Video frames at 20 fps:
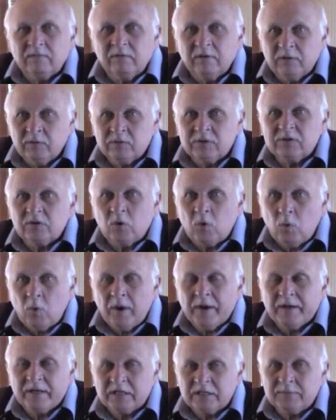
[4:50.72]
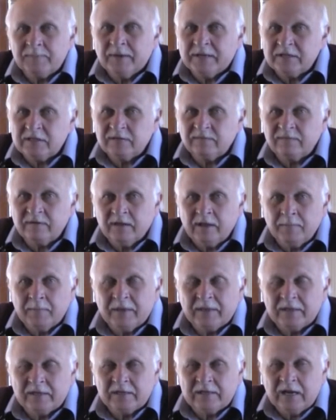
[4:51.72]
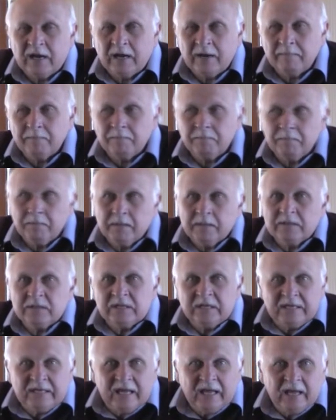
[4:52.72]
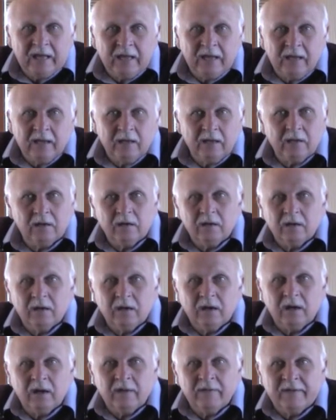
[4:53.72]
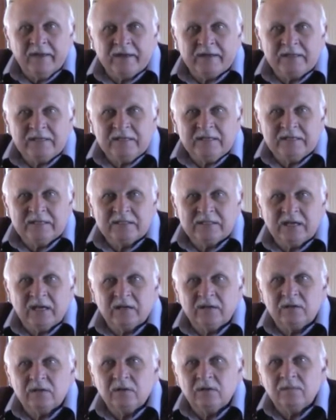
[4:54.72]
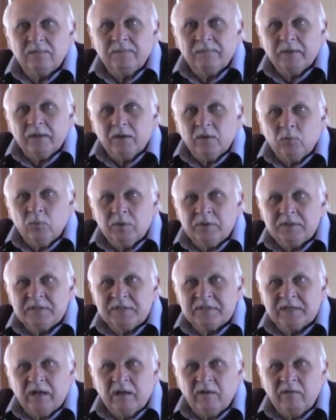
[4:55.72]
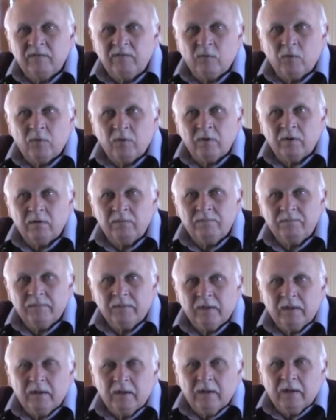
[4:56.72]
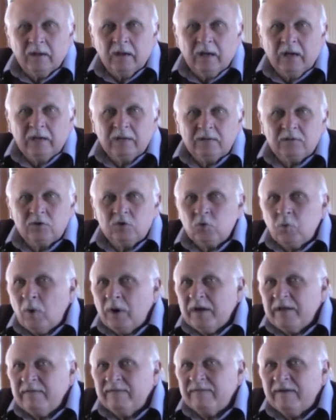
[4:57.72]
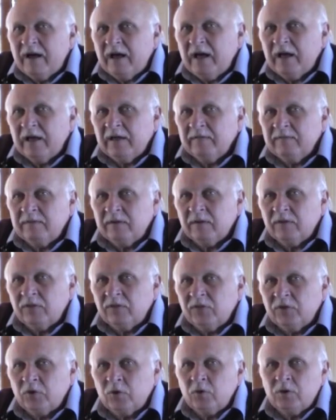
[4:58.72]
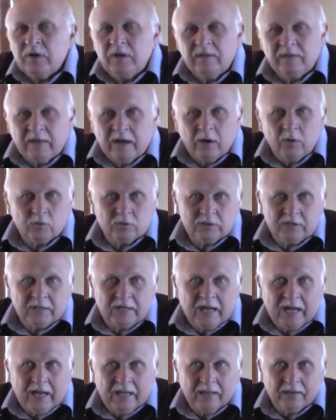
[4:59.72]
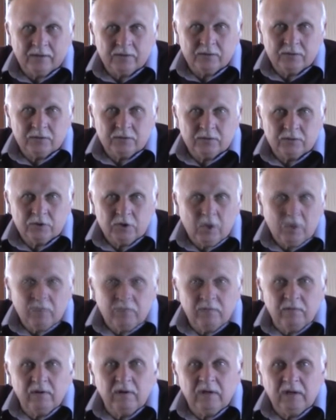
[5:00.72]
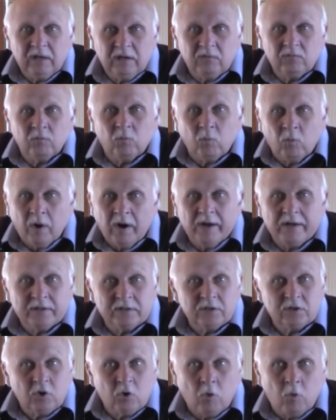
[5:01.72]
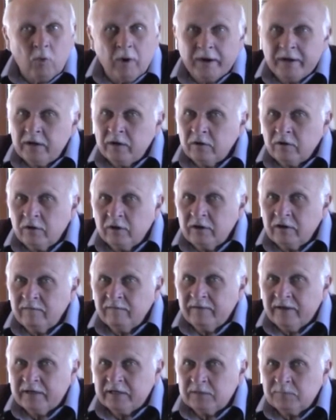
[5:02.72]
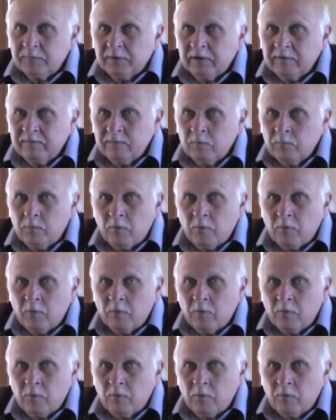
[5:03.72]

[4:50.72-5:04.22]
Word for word: It was quite expensive for them at the time. Today, uh, that tea set would sell for uh, twenty-five to thirty thousand dollars. It was quite a good investment if you